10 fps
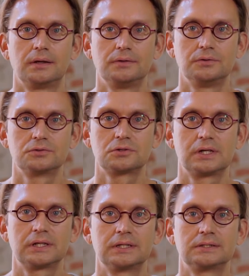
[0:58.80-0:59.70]

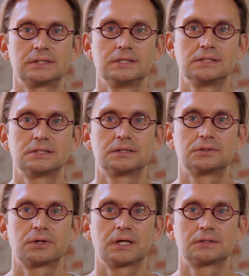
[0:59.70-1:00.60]
Usually it's easier
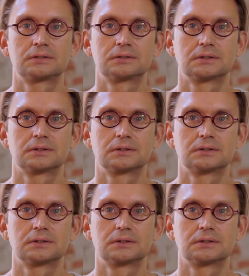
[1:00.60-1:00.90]
to get